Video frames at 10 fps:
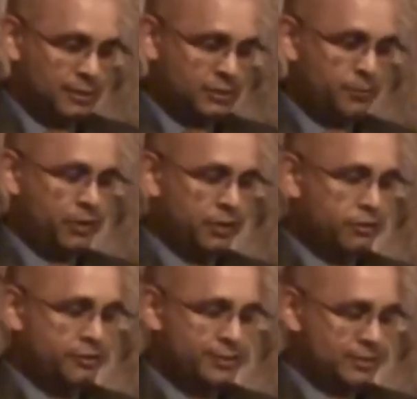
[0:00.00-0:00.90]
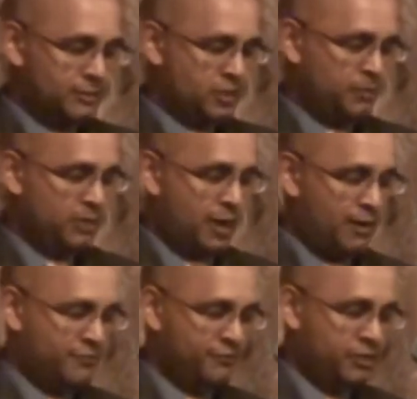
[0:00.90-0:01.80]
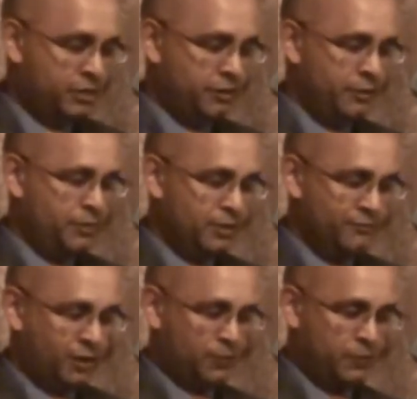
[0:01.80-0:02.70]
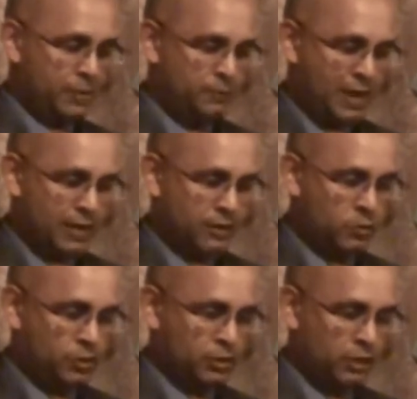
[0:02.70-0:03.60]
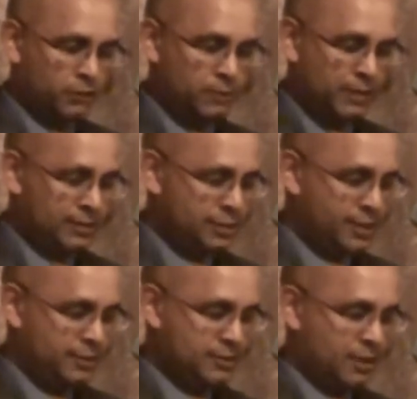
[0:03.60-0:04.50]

to bring your greetings on behalf of the Caribbean Development Bank, who could not make it here this